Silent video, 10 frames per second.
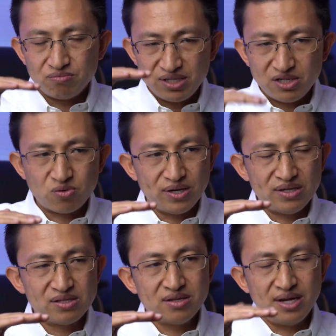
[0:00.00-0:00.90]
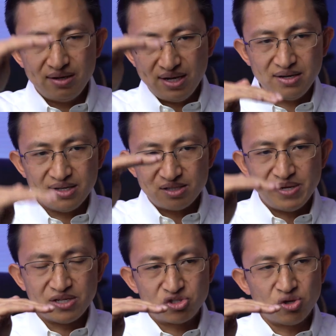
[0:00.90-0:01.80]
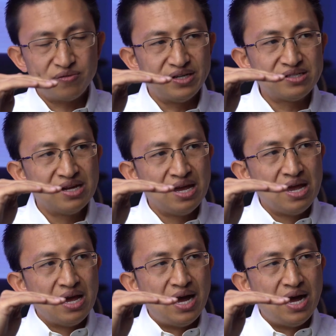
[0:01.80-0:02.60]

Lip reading: decrease, and it's being serviced.